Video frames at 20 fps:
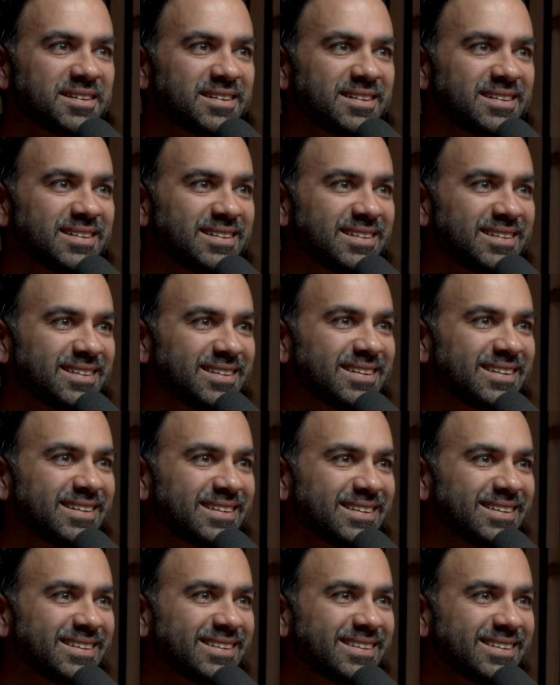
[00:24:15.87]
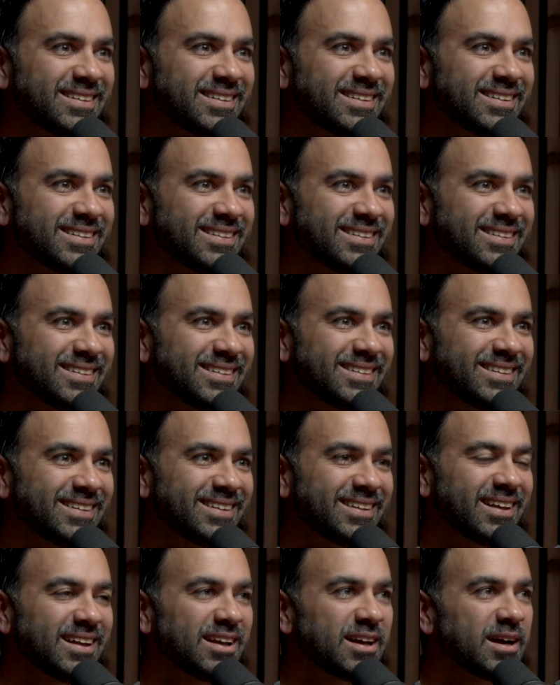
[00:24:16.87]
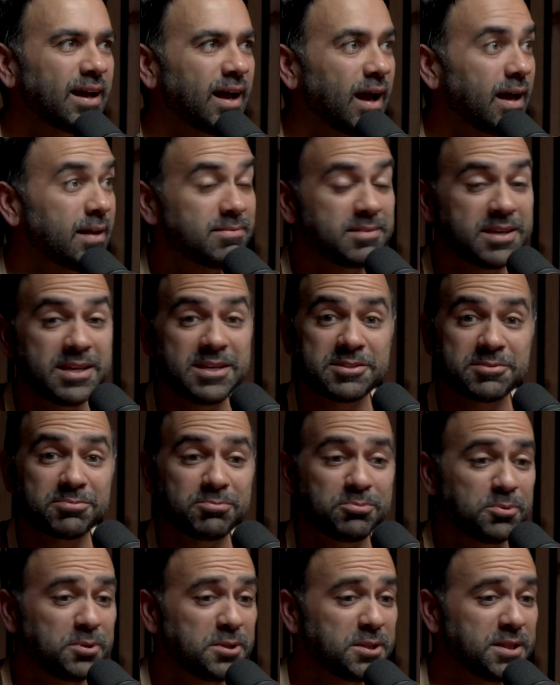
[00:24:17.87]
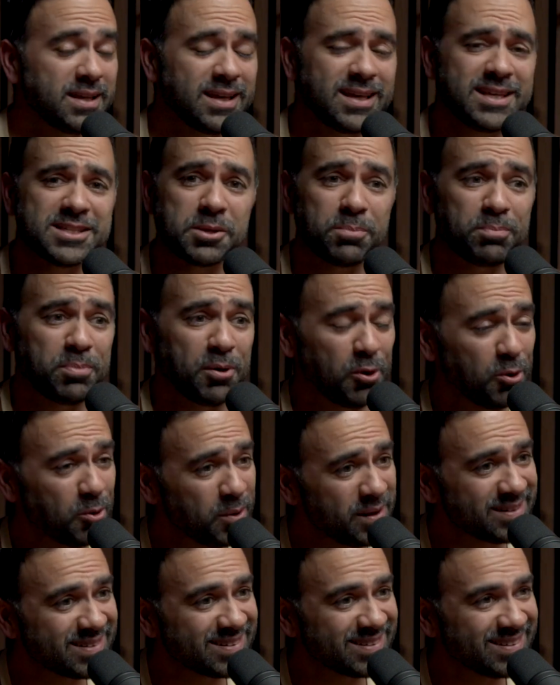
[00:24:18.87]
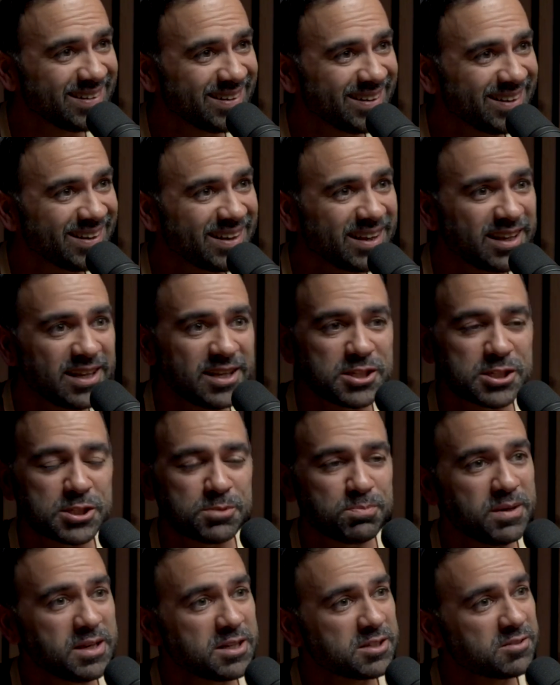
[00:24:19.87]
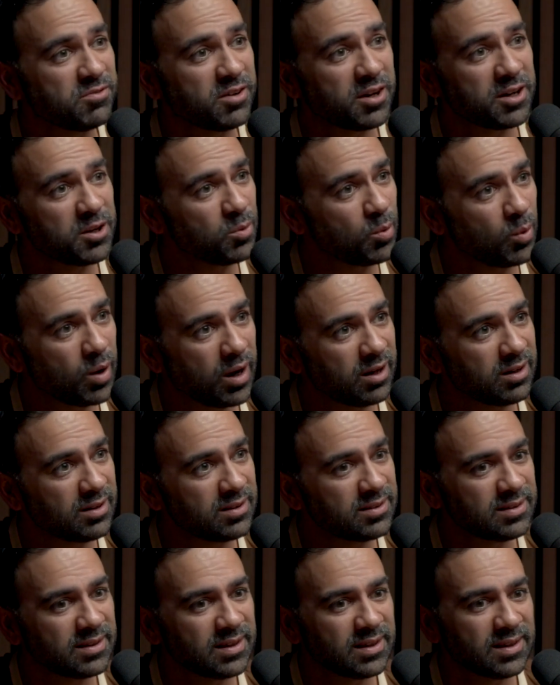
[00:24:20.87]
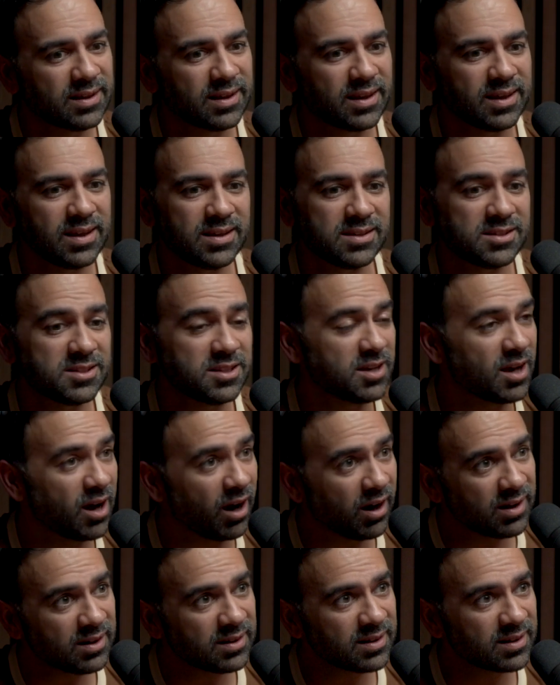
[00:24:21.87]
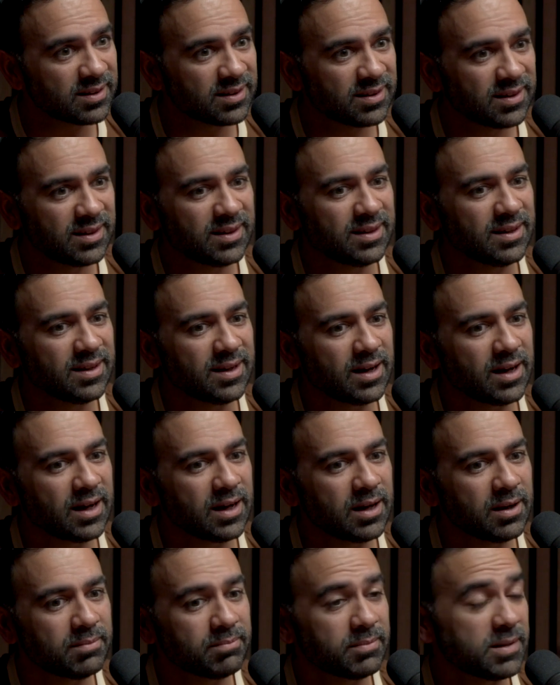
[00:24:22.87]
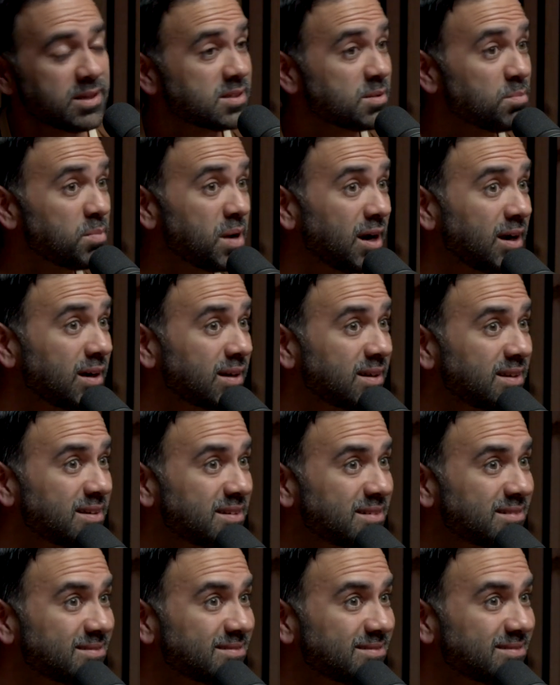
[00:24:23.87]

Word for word: Okay. What makes him popular? Yeah. I, he's really, he's a poet. Okay. He speaks very well. He's young. Um, he's American.